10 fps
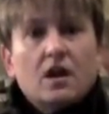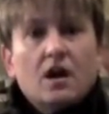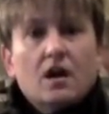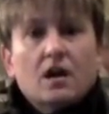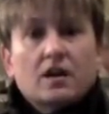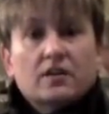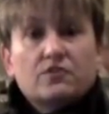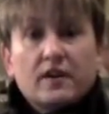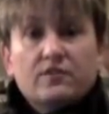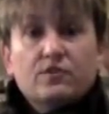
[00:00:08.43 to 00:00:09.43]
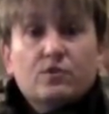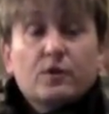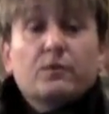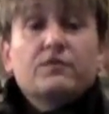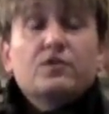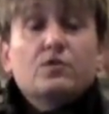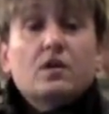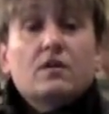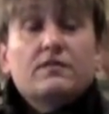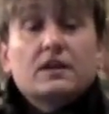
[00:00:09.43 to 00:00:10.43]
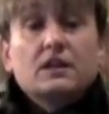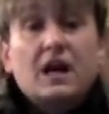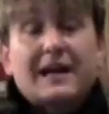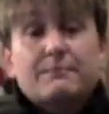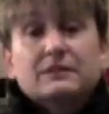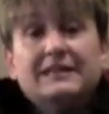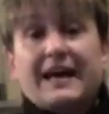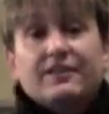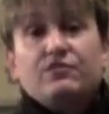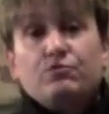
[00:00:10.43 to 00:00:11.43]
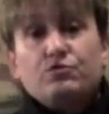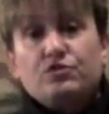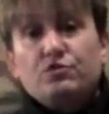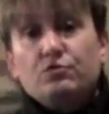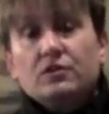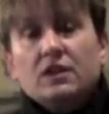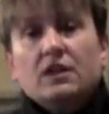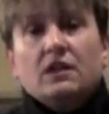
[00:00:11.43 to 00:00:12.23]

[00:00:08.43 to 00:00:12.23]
I'm going to try to do a quick review of the KLIM Latitude suit.